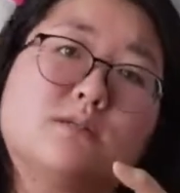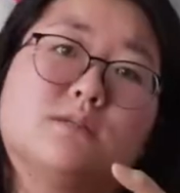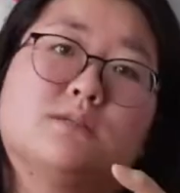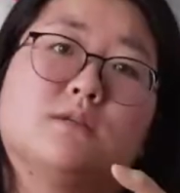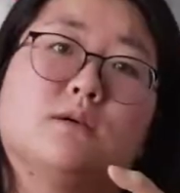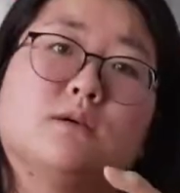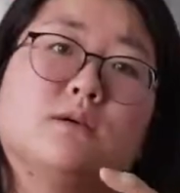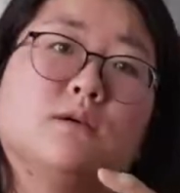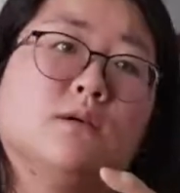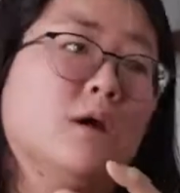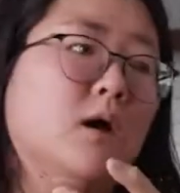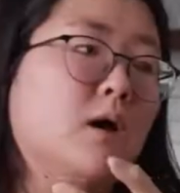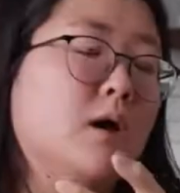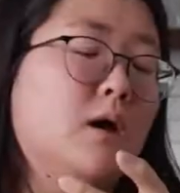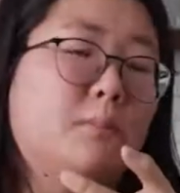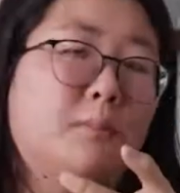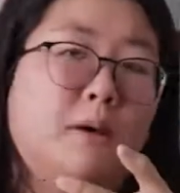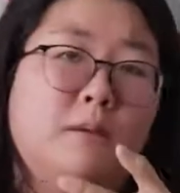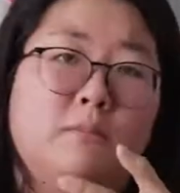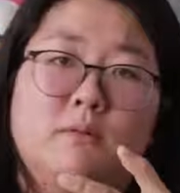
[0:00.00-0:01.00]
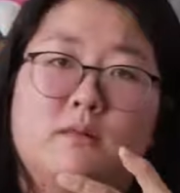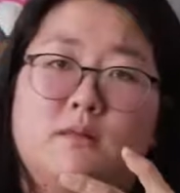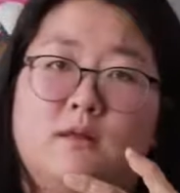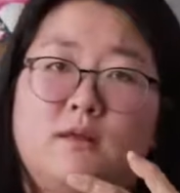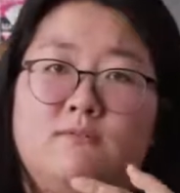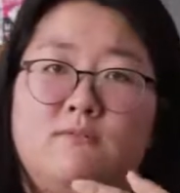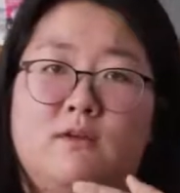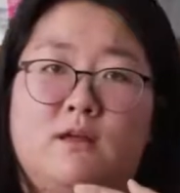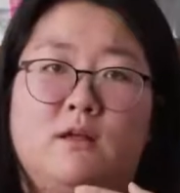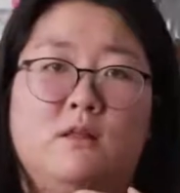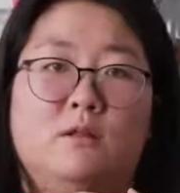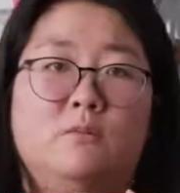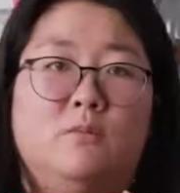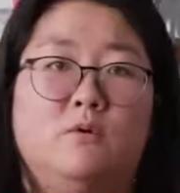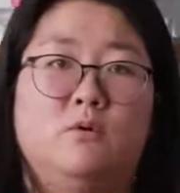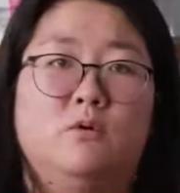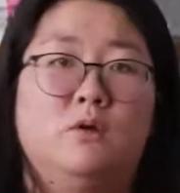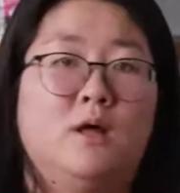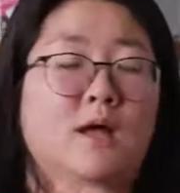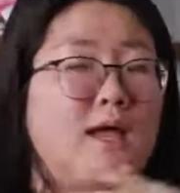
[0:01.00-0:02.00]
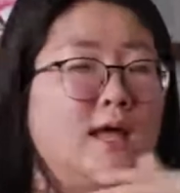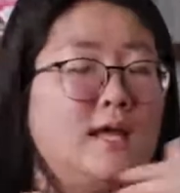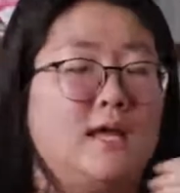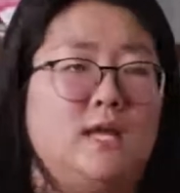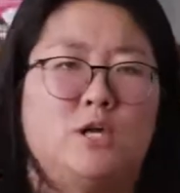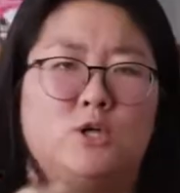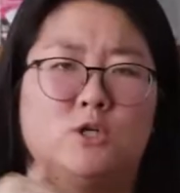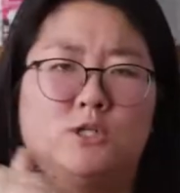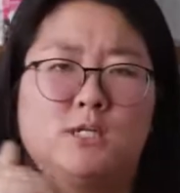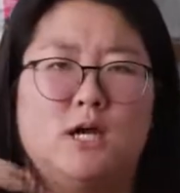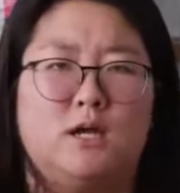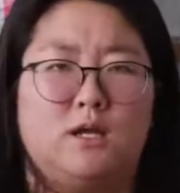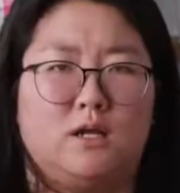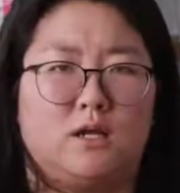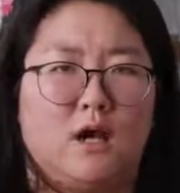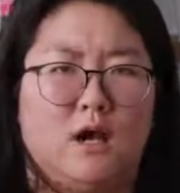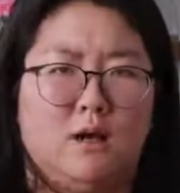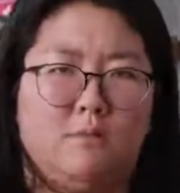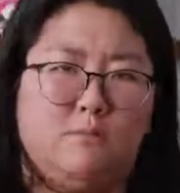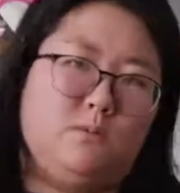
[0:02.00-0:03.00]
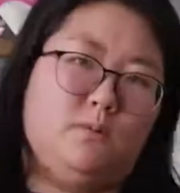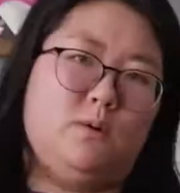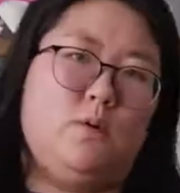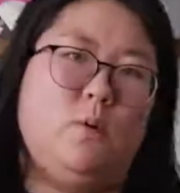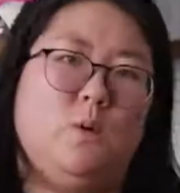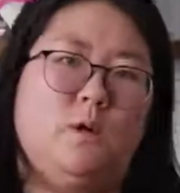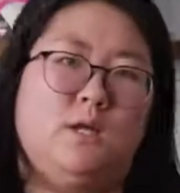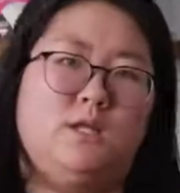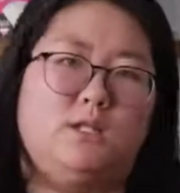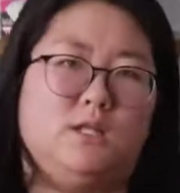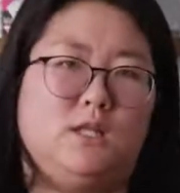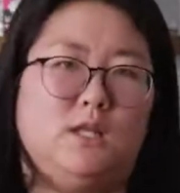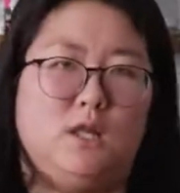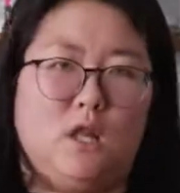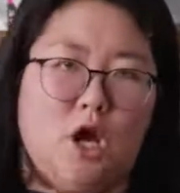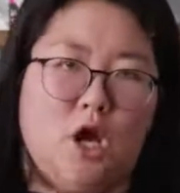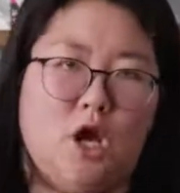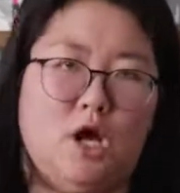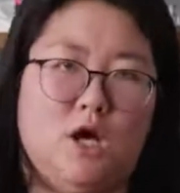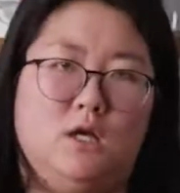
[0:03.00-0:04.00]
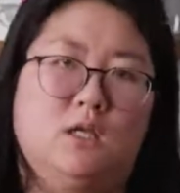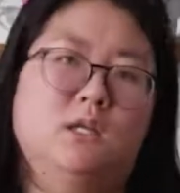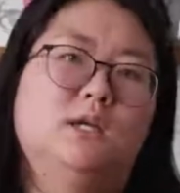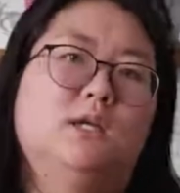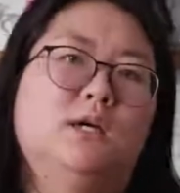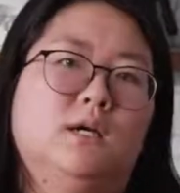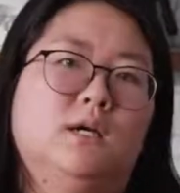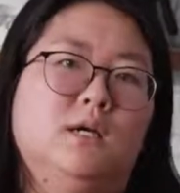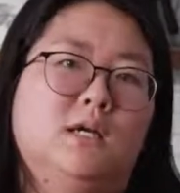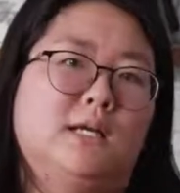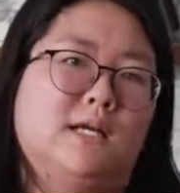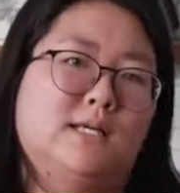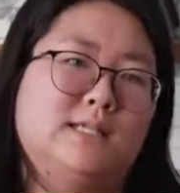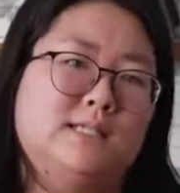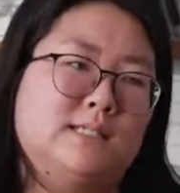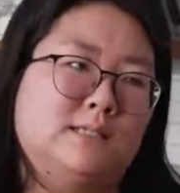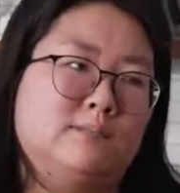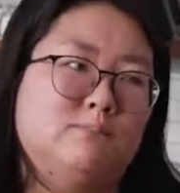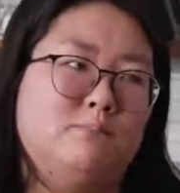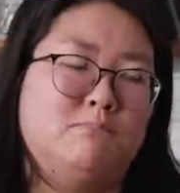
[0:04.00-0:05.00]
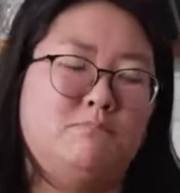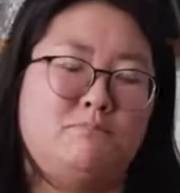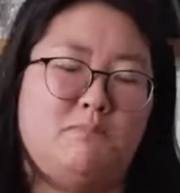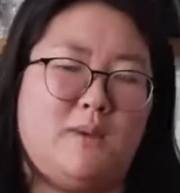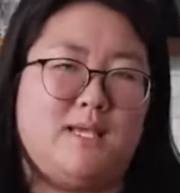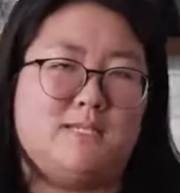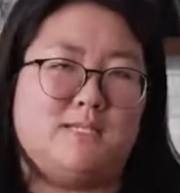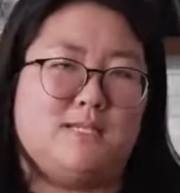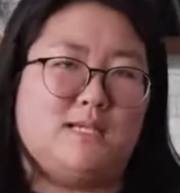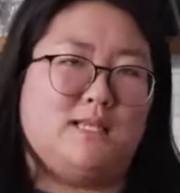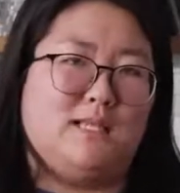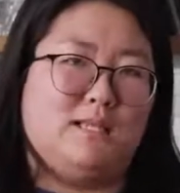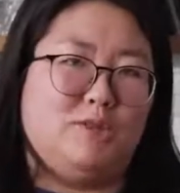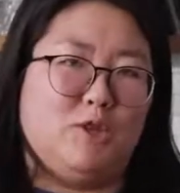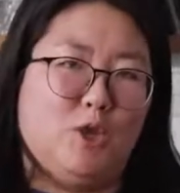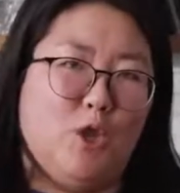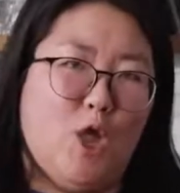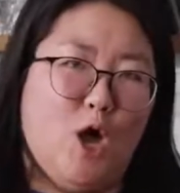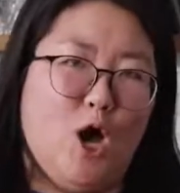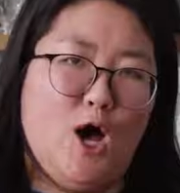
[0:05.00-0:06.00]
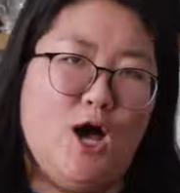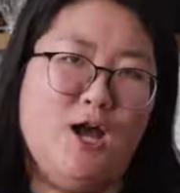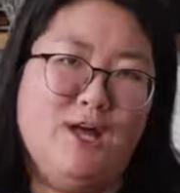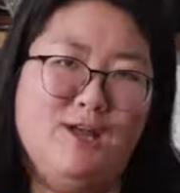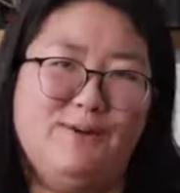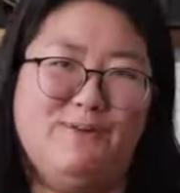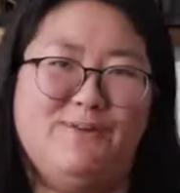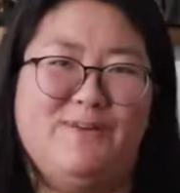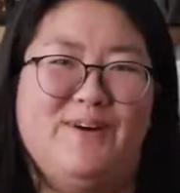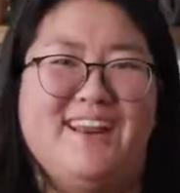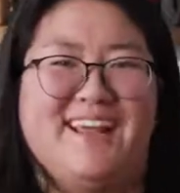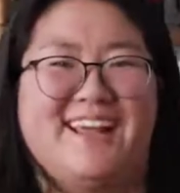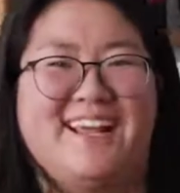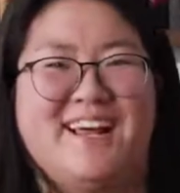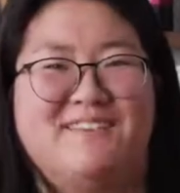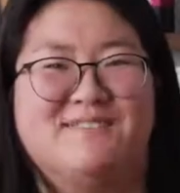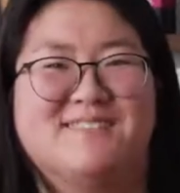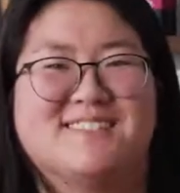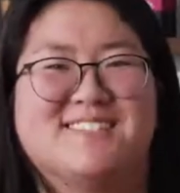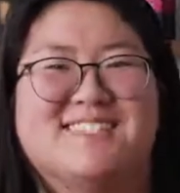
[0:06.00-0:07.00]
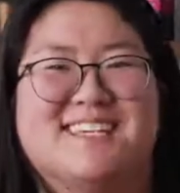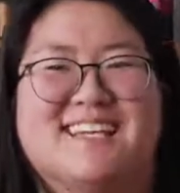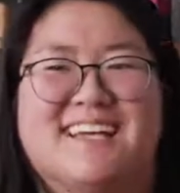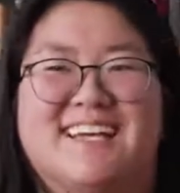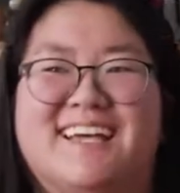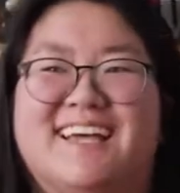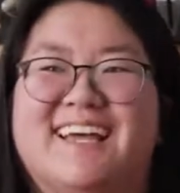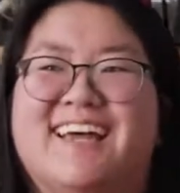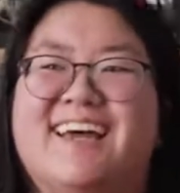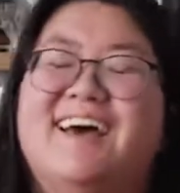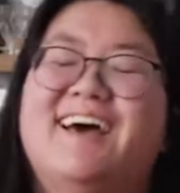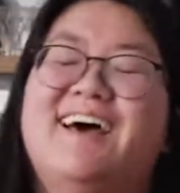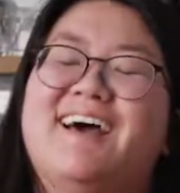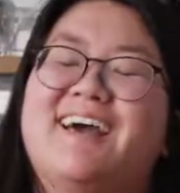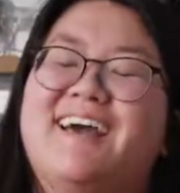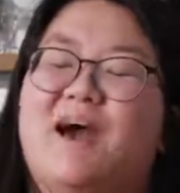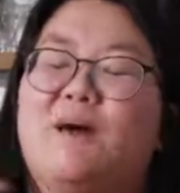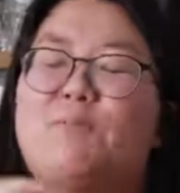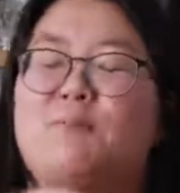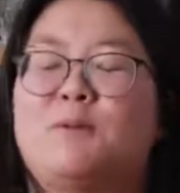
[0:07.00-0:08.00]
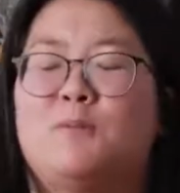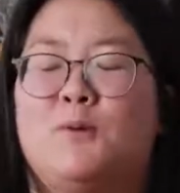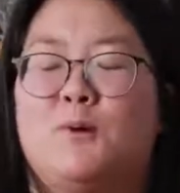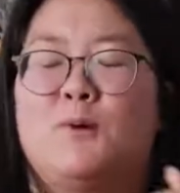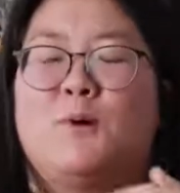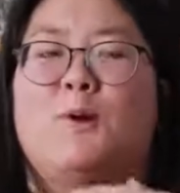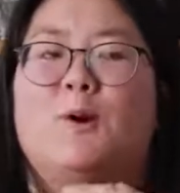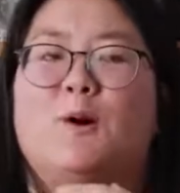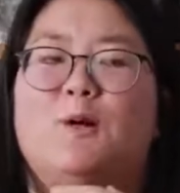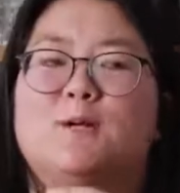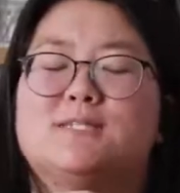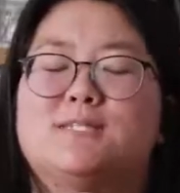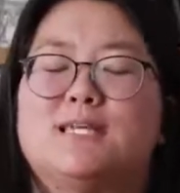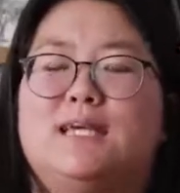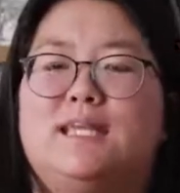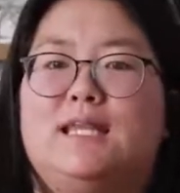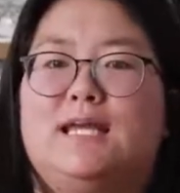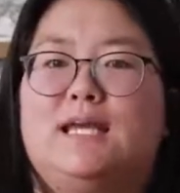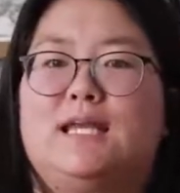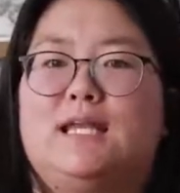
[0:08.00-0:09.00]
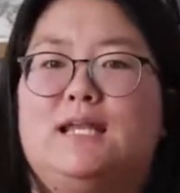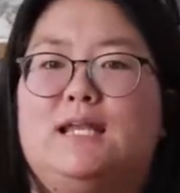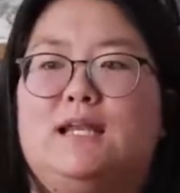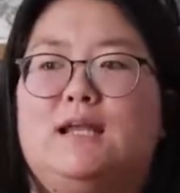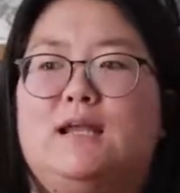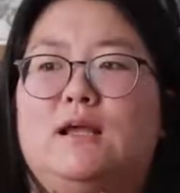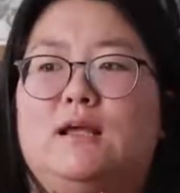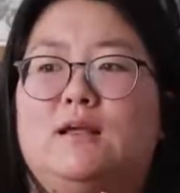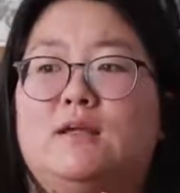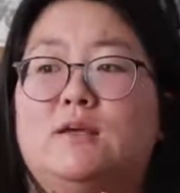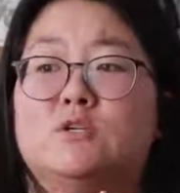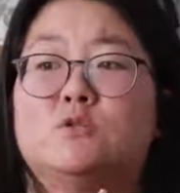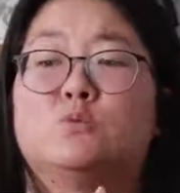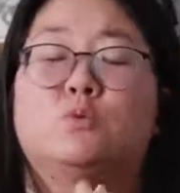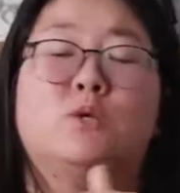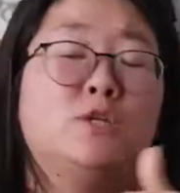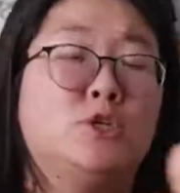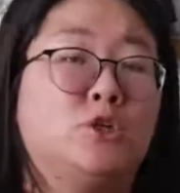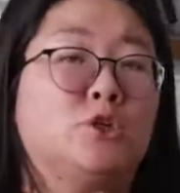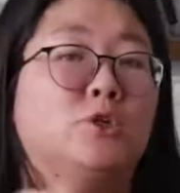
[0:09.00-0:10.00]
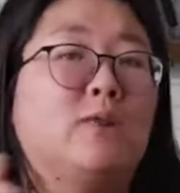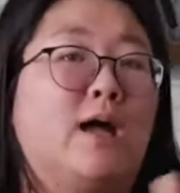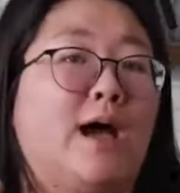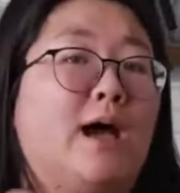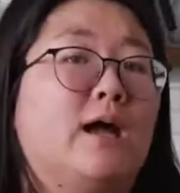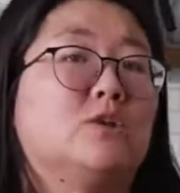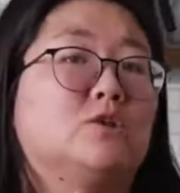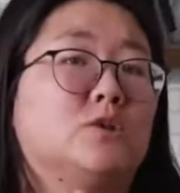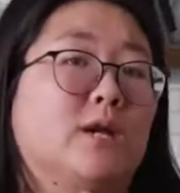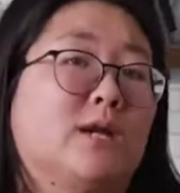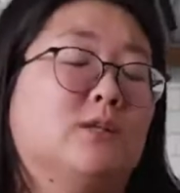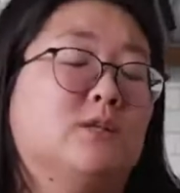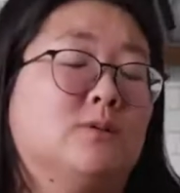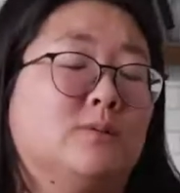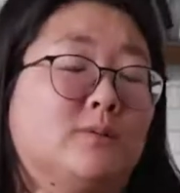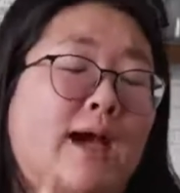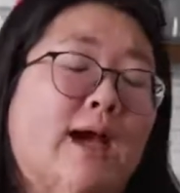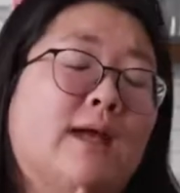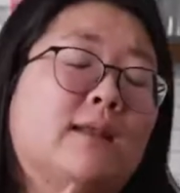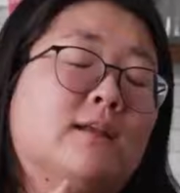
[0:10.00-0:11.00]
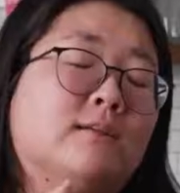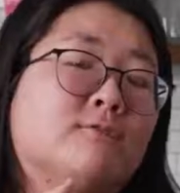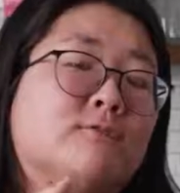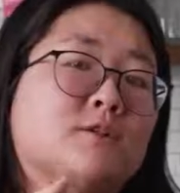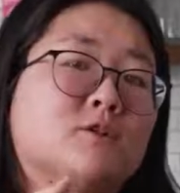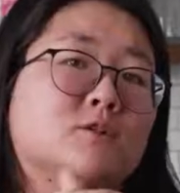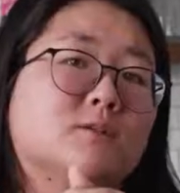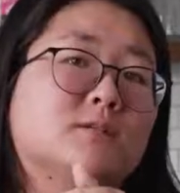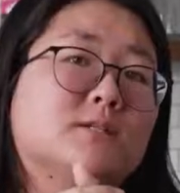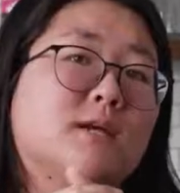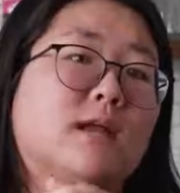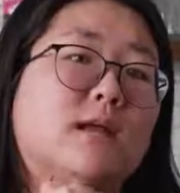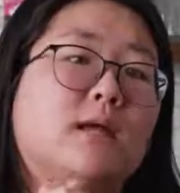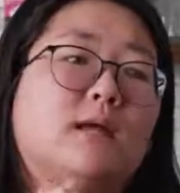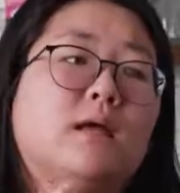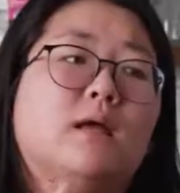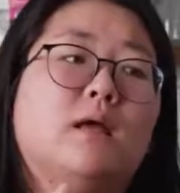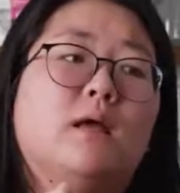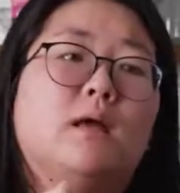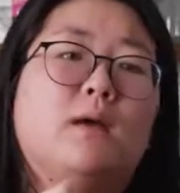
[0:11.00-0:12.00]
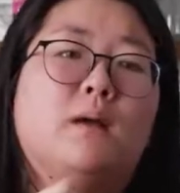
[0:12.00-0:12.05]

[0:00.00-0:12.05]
It's a publicly available, here's how to cup according to the law, because it's basically the law when it comes to cupping protocols. And then, because we try to do that in an official setting.